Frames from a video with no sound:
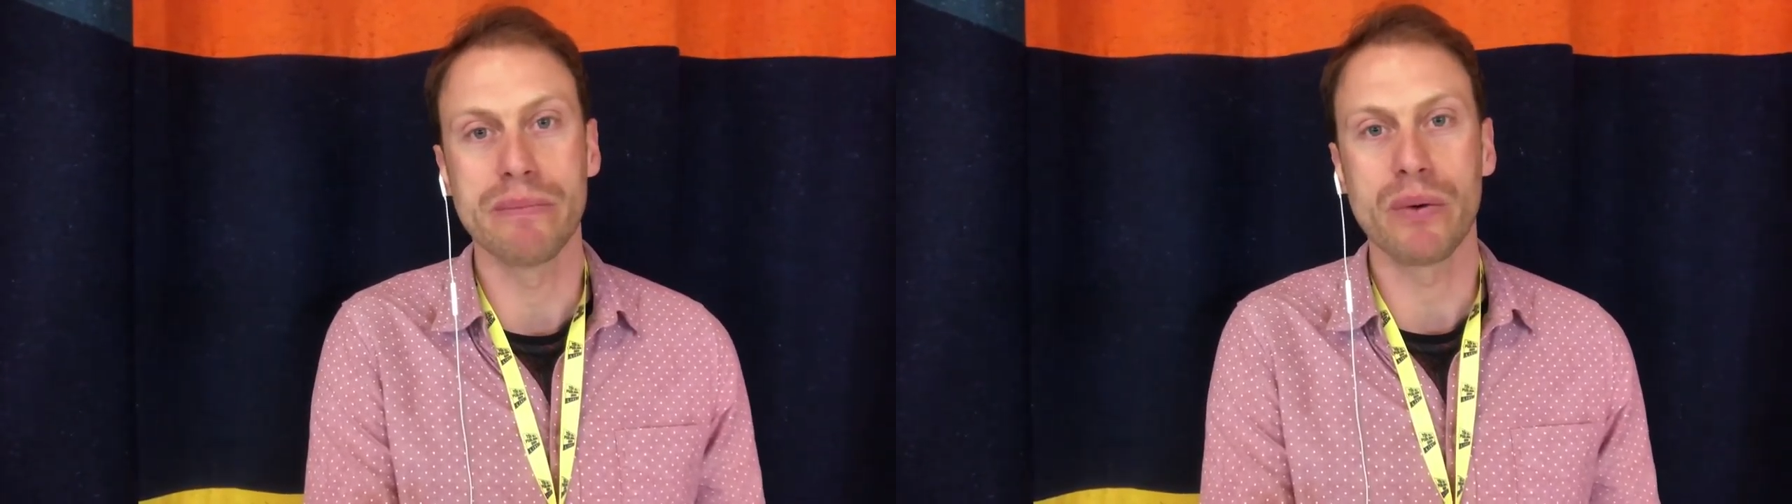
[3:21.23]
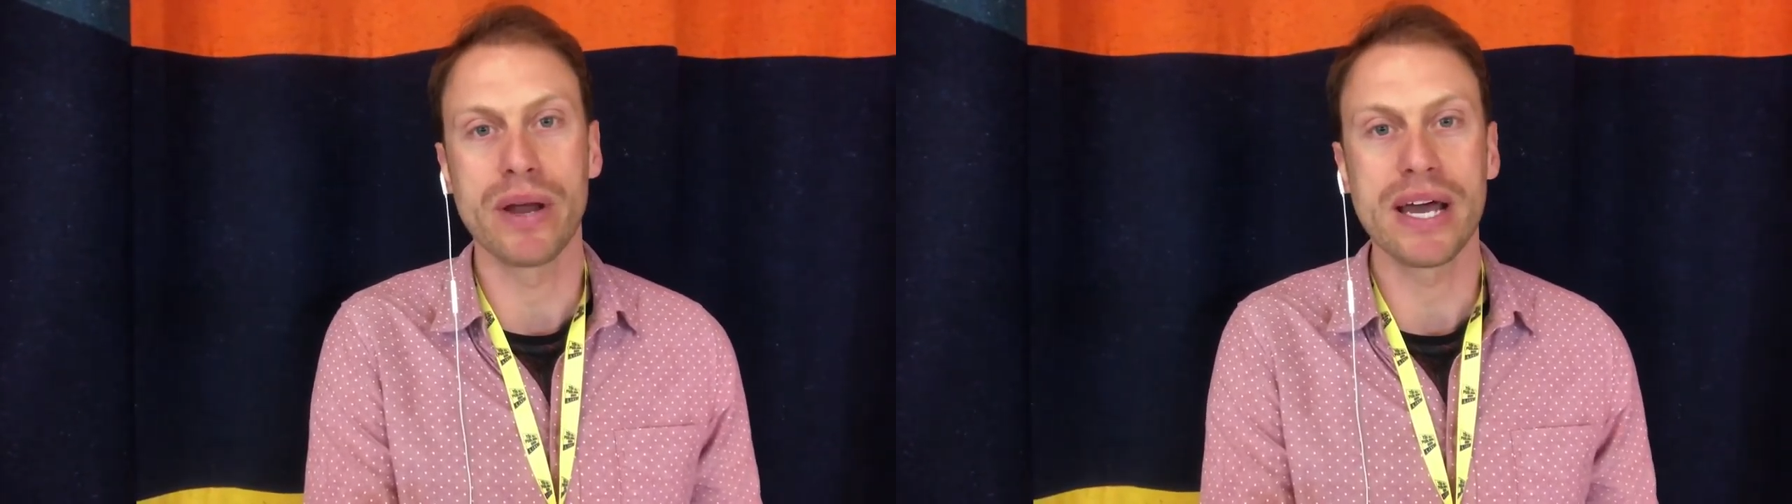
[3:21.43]

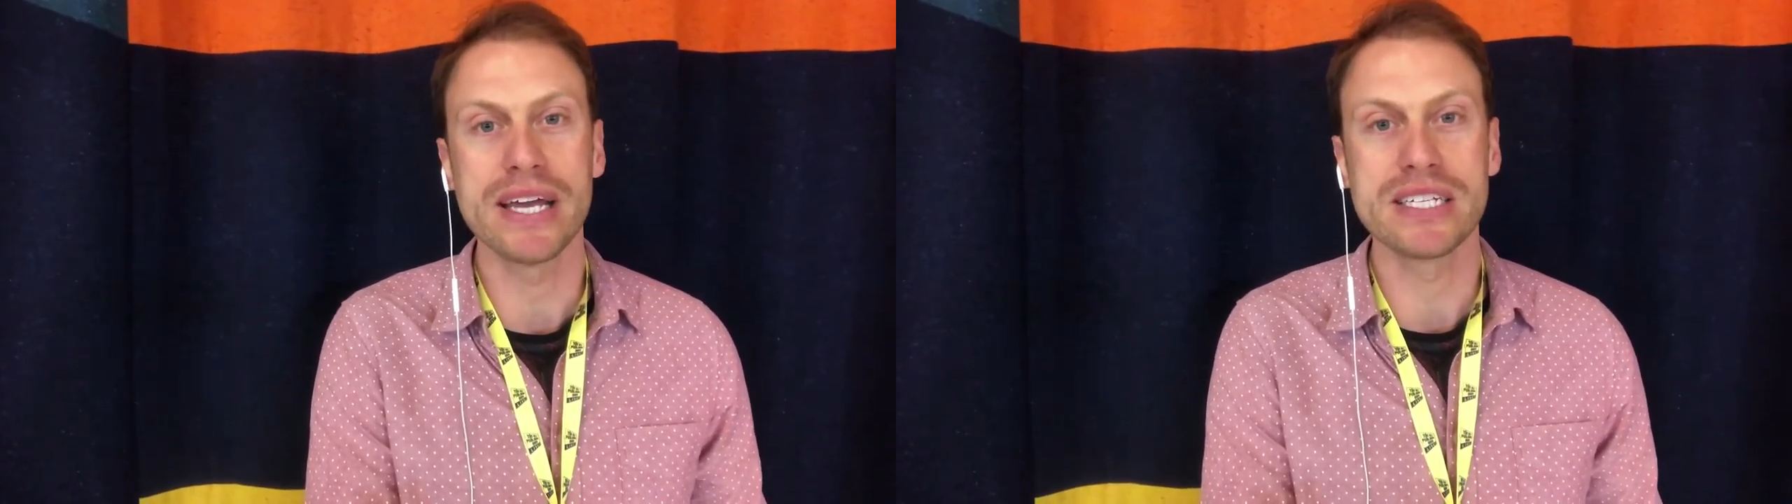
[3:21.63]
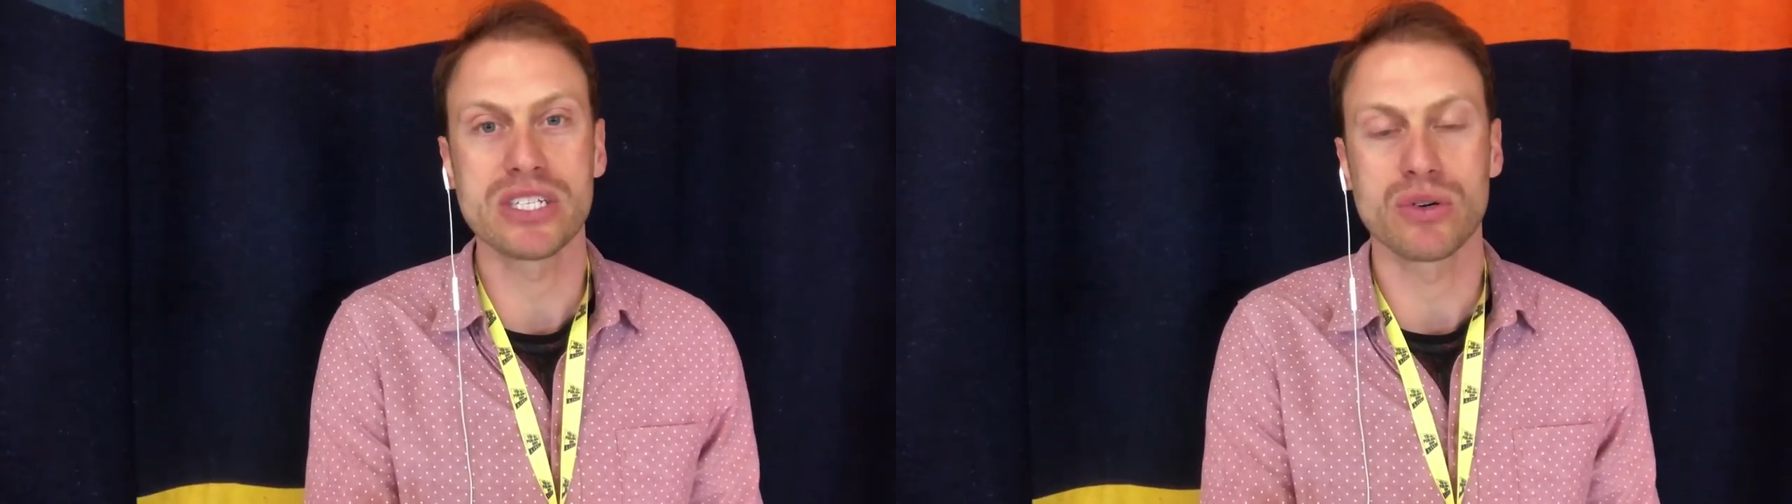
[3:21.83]
but when I
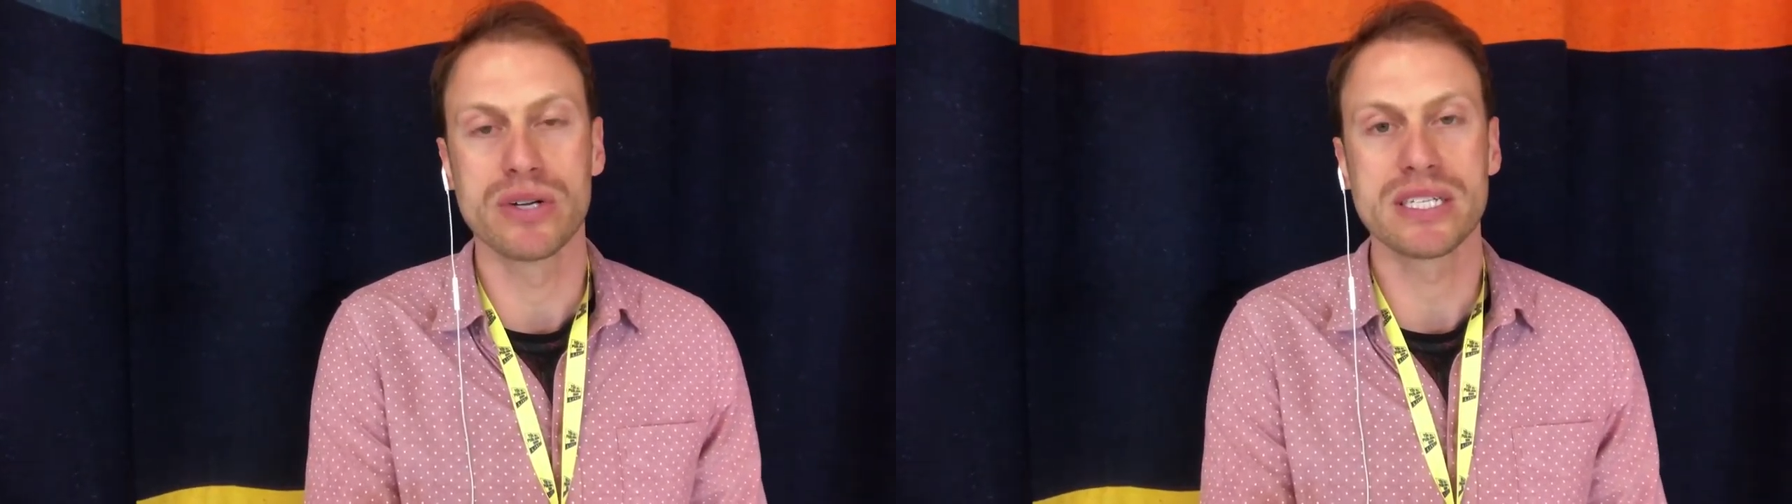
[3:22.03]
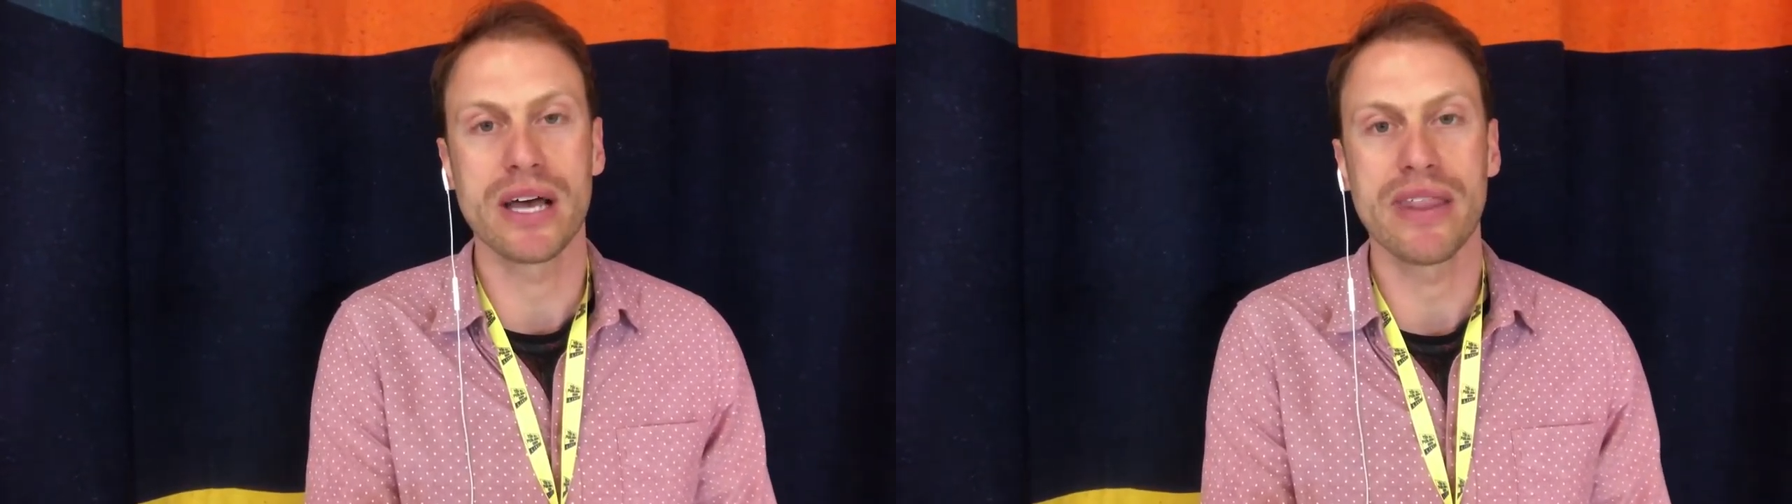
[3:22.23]
hear
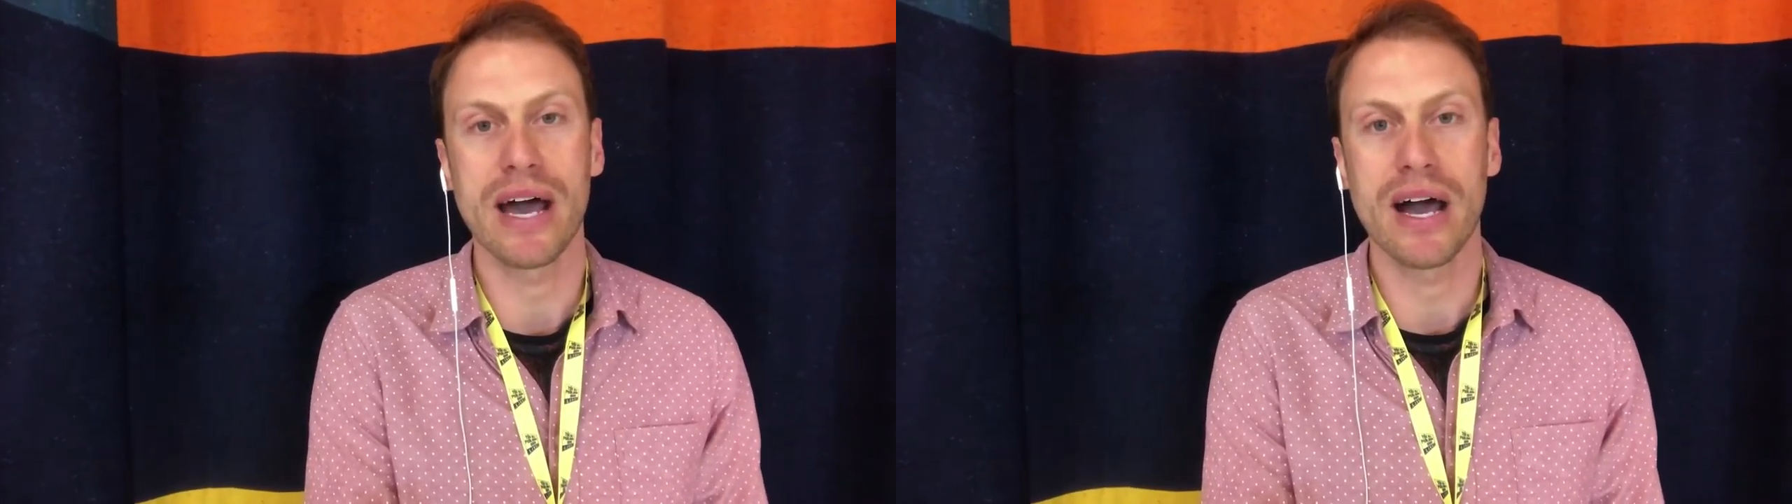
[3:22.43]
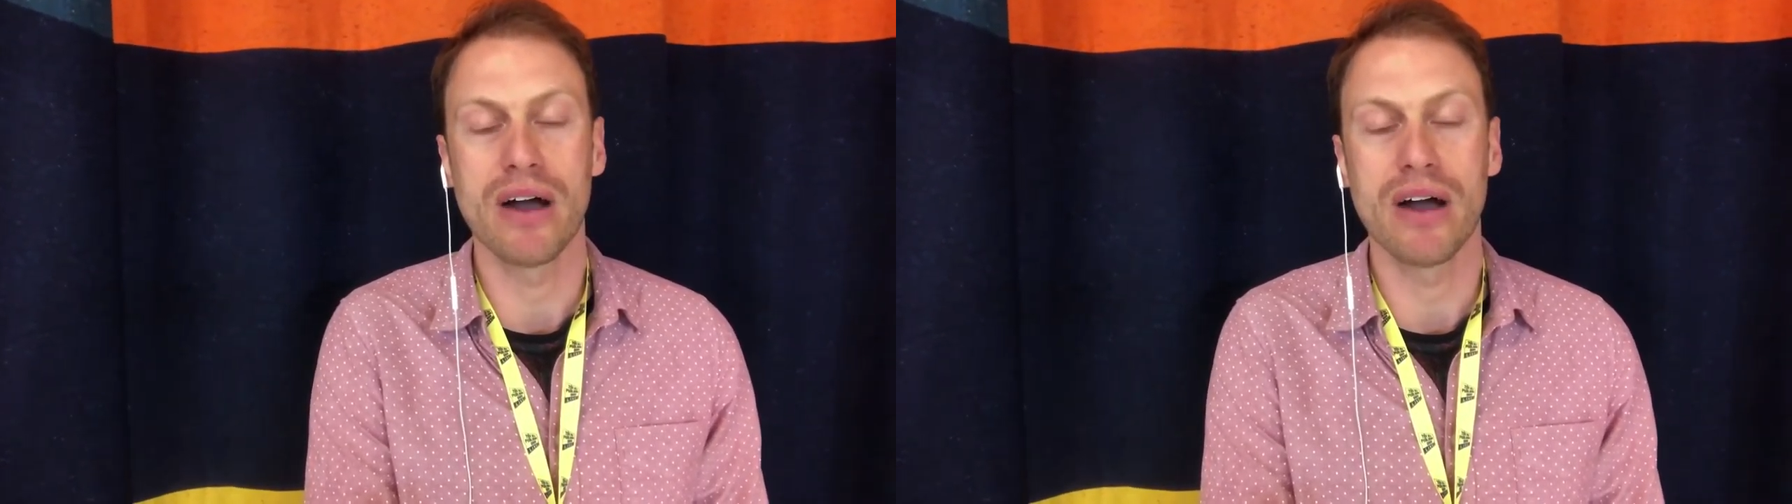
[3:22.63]
stories like that,